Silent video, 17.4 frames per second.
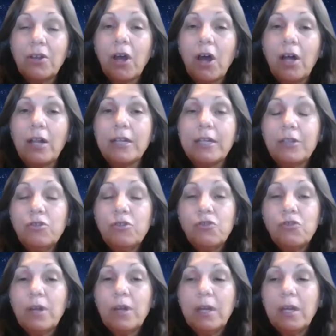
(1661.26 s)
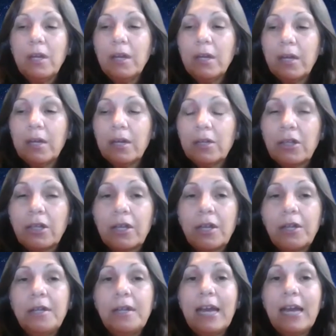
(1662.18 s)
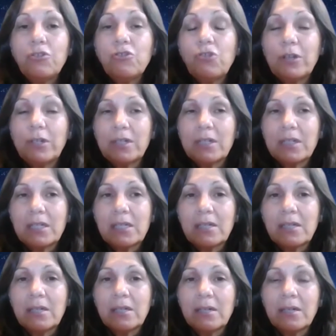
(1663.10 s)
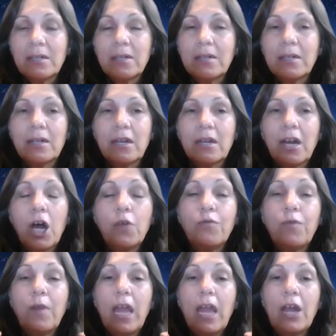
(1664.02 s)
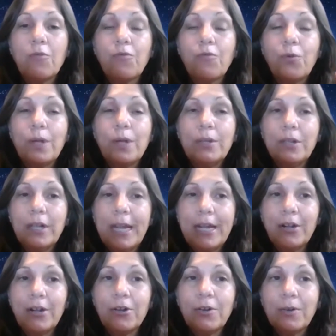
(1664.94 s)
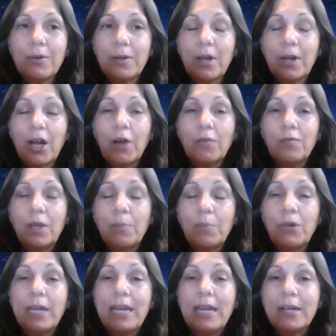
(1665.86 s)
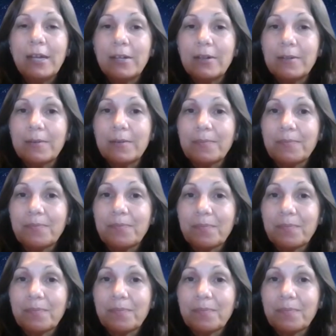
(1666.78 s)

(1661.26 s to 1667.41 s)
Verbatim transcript: the knowledge, the connections of every layer of the planet.